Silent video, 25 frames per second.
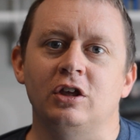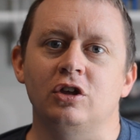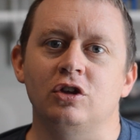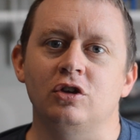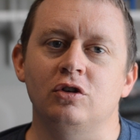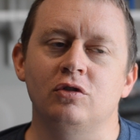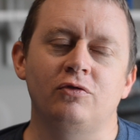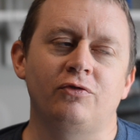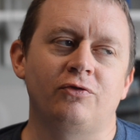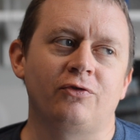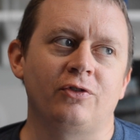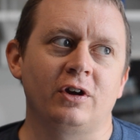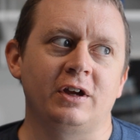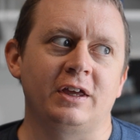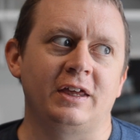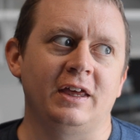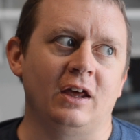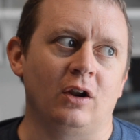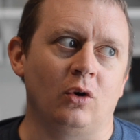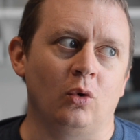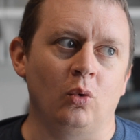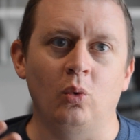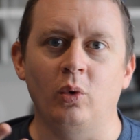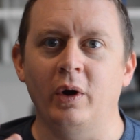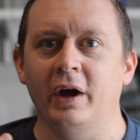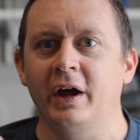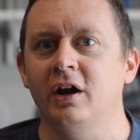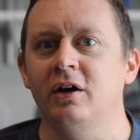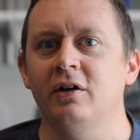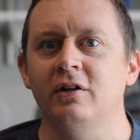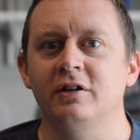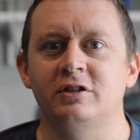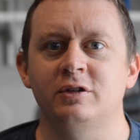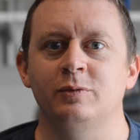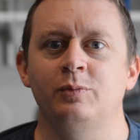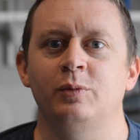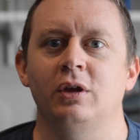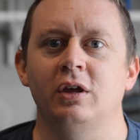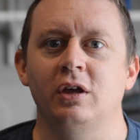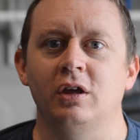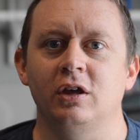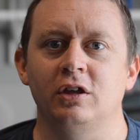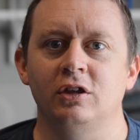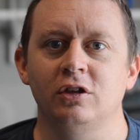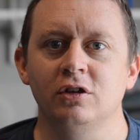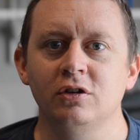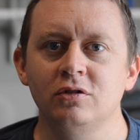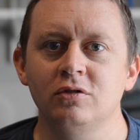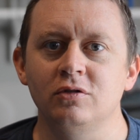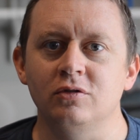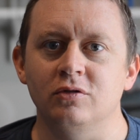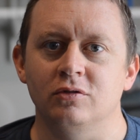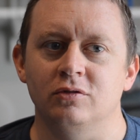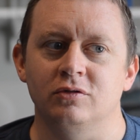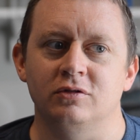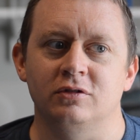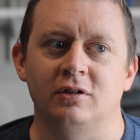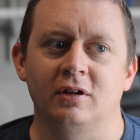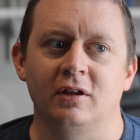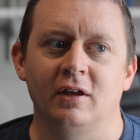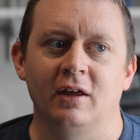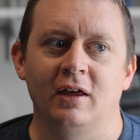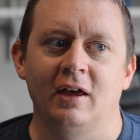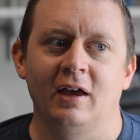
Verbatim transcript: you forget where it's being used.